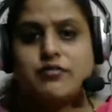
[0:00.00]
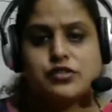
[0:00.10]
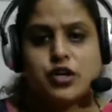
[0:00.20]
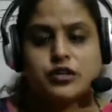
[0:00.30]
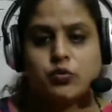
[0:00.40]
is
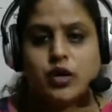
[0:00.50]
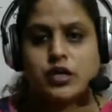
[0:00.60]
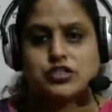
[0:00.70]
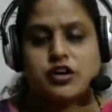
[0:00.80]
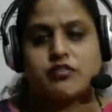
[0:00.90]
on the
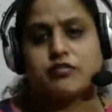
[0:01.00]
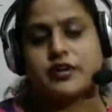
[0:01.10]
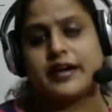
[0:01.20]
verge of